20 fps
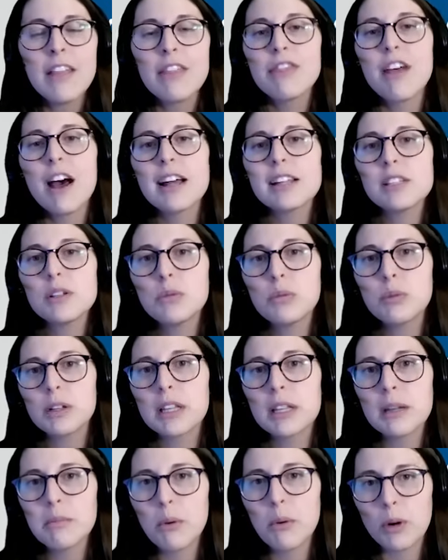that's a
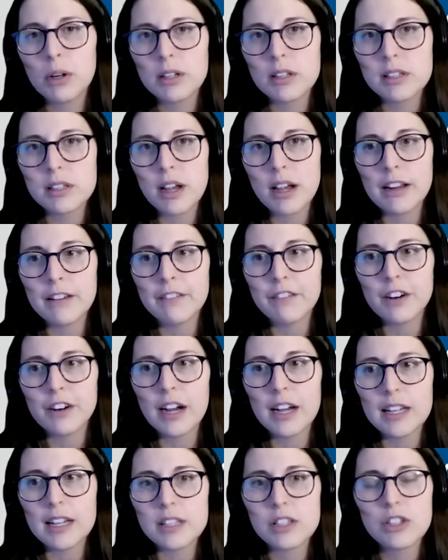really important sign for
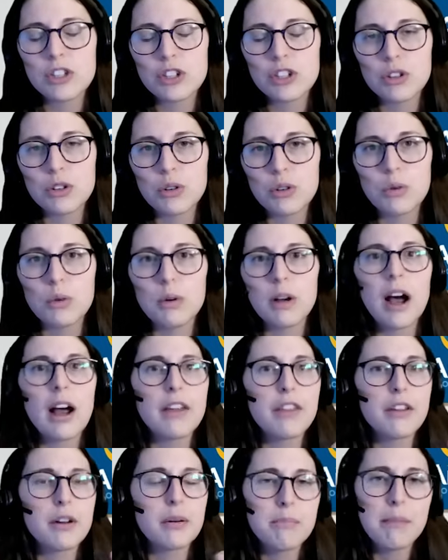us to
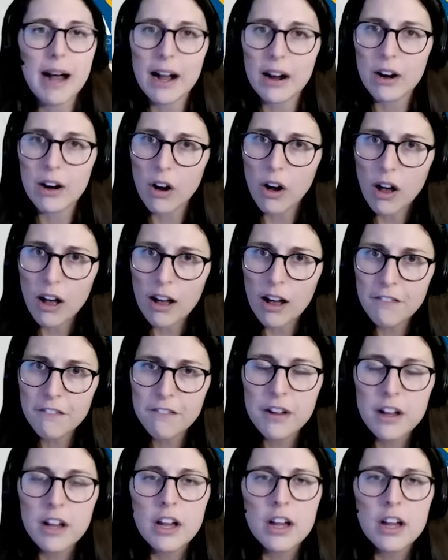either back off,